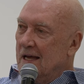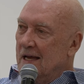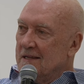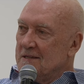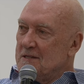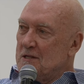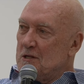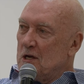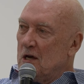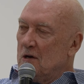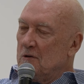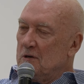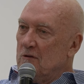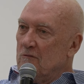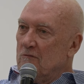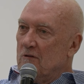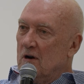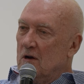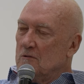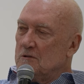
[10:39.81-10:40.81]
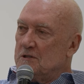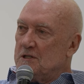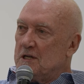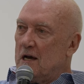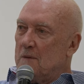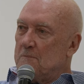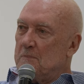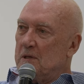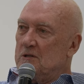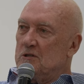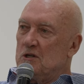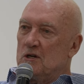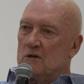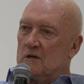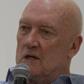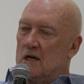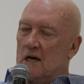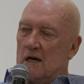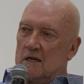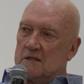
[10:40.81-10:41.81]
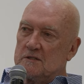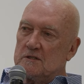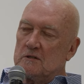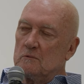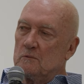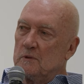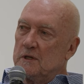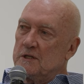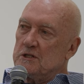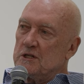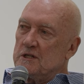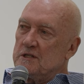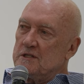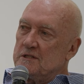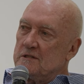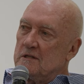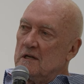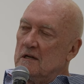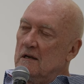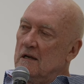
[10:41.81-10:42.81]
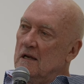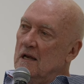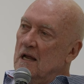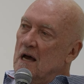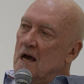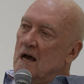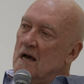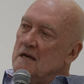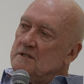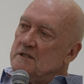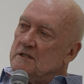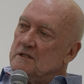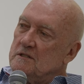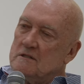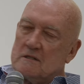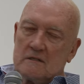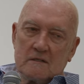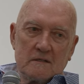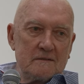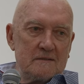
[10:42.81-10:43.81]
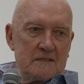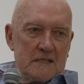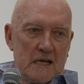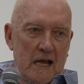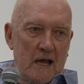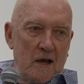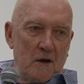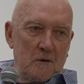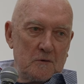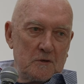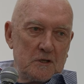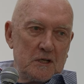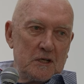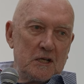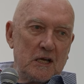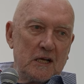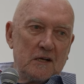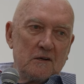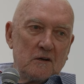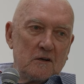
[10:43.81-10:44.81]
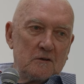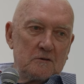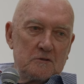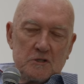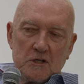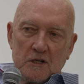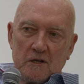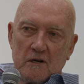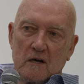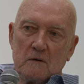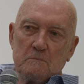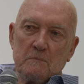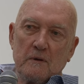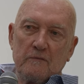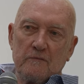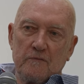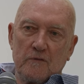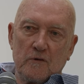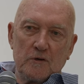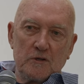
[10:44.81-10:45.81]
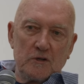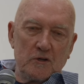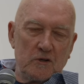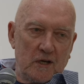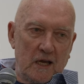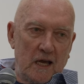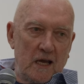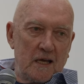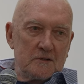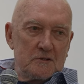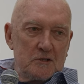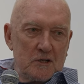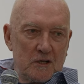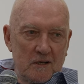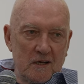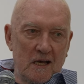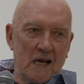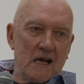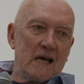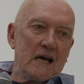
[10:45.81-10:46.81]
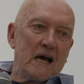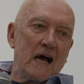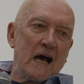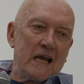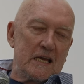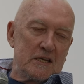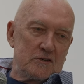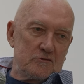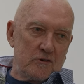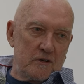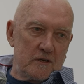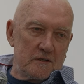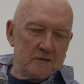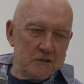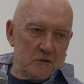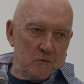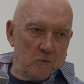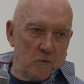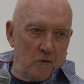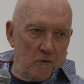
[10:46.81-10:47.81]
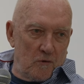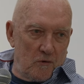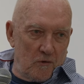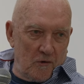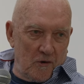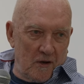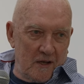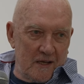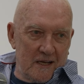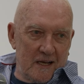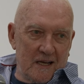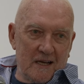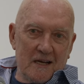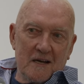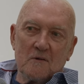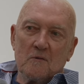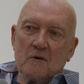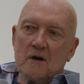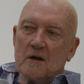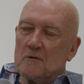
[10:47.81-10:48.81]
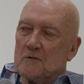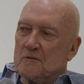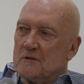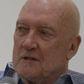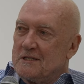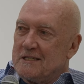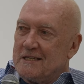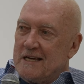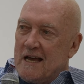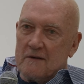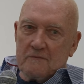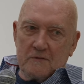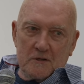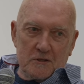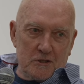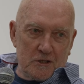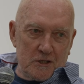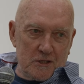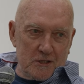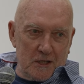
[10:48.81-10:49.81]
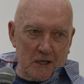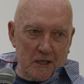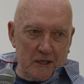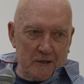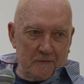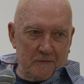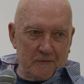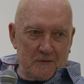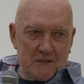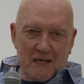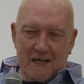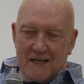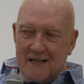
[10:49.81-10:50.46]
So he rolls up in Newcastle, which is the last town in England, you know, before you get to Hadrian's Wall, where all the savages lived.